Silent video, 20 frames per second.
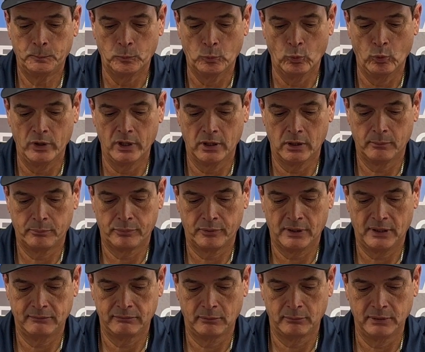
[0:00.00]
We are
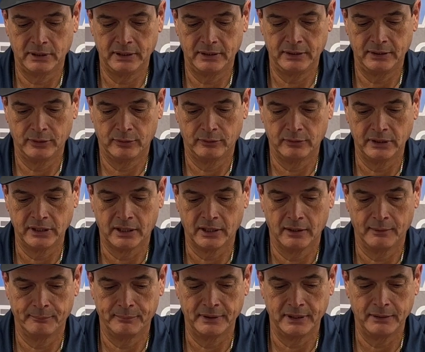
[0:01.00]
probably the only
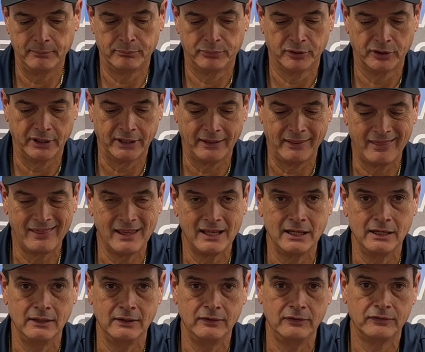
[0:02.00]
company putting
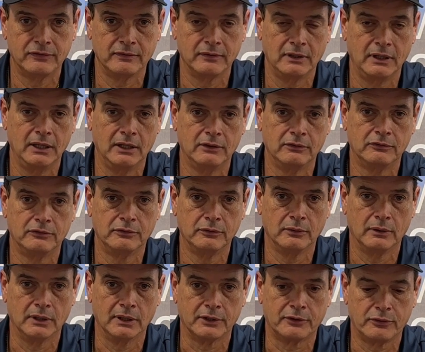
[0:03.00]
these into
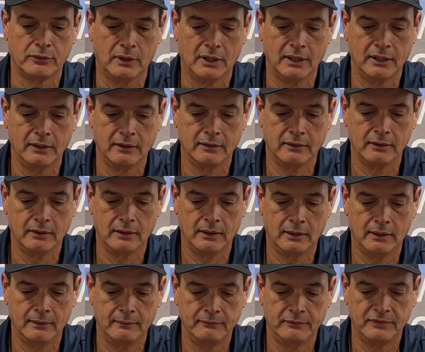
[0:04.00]
electronic
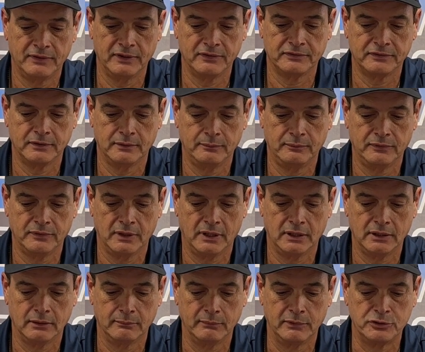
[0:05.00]
systems
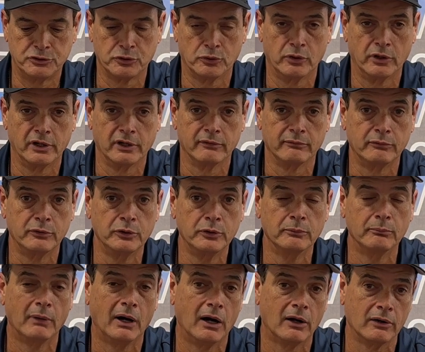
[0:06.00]
on the majority of new
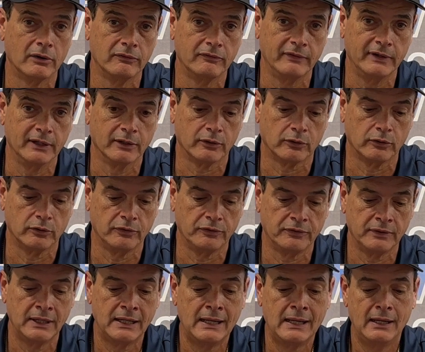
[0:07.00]
modern vehicles,
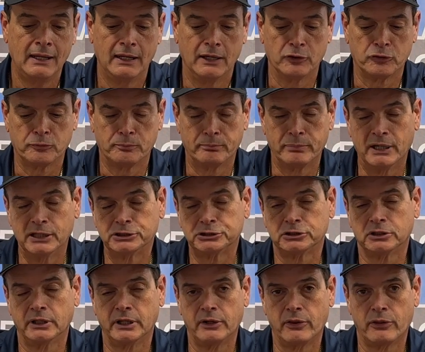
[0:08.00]

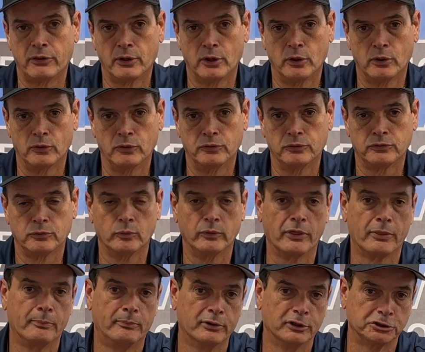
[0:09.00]
especially those with
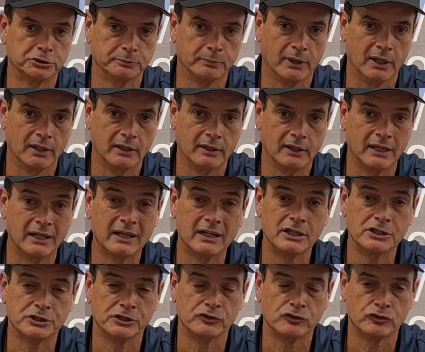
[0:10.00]
push-button
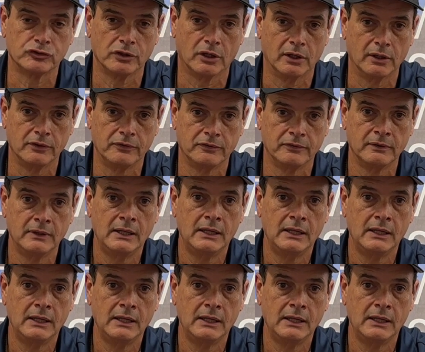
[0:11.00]
ignition starts.